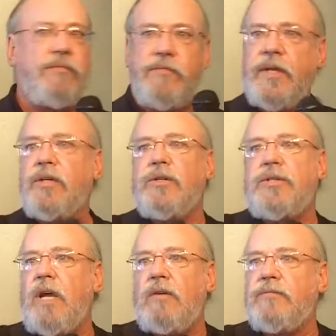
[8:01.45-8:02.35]
Feed
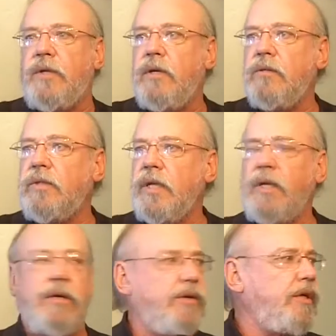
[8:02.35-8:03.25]
yourself, you know, take
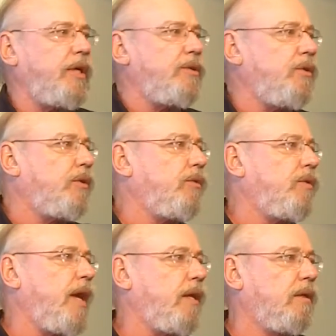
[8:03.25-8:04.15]
care of your needs. You can
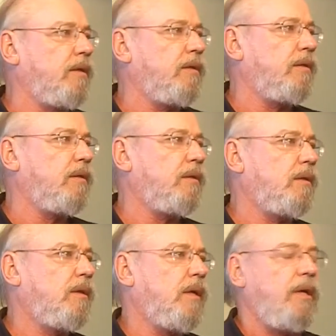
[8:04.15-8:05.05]
do that.
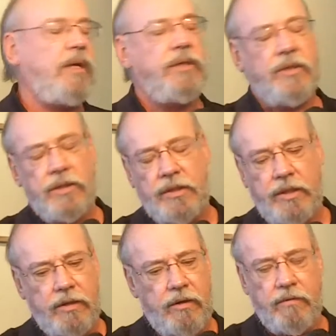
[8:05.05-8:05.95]
And Jesus
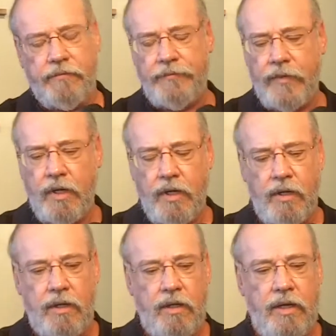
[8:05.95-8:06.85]
said no.
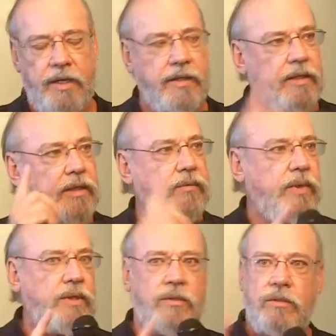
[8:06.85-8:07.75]
And then he
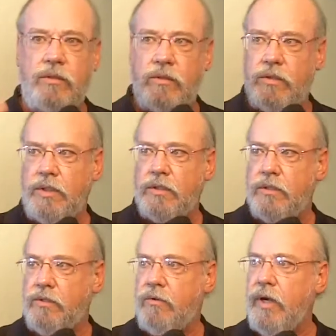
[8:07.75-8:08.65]
went to
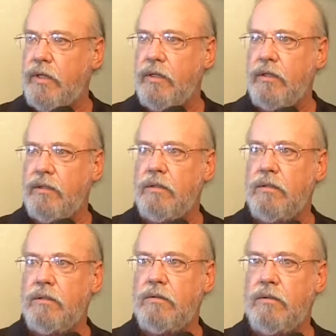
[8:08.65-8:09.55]
Jesus' strength,
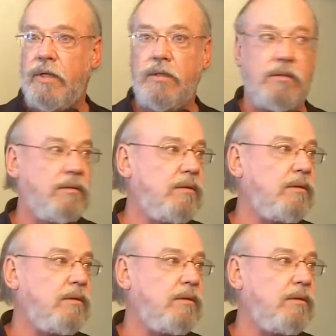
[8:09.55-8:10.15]
right?